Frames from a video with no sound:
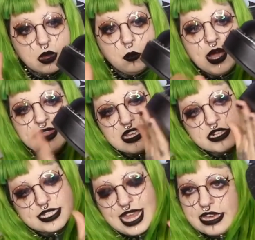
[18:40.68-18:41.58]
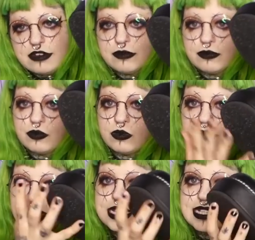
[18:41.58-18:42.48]
when this layer
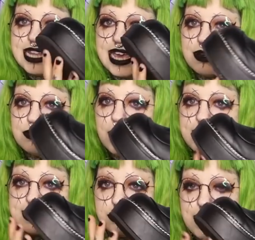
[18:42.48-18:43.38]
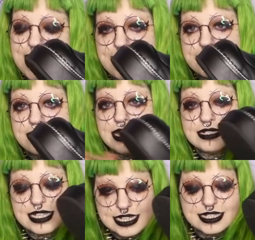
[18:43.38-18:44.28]
when this layer wears away
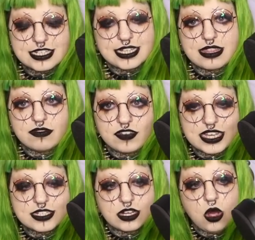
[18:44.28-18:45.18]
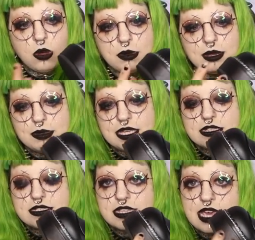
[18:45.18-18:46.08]
it's easier to get them fixed at a cobbler
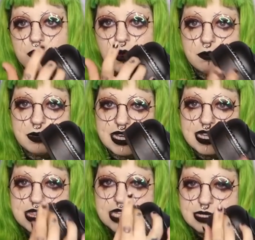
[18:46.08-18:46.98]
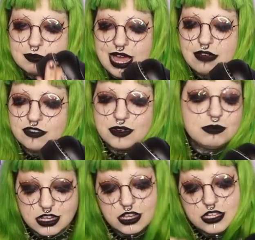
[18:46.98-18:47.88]
because it won't be in this
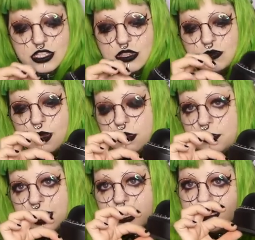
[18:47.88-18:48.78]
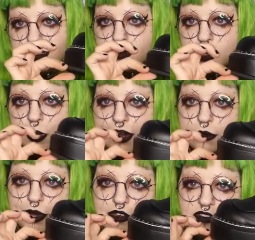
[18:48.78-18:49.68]
platform so the rubber bit will wear
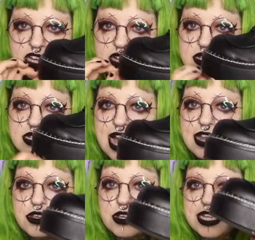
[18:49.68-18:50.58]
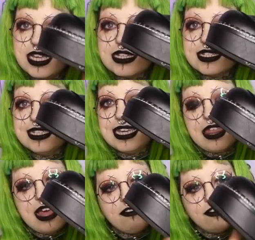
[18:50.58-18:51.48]
away first and you can easily get
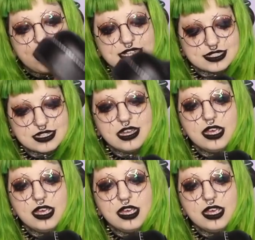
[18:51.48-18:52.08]
that fixed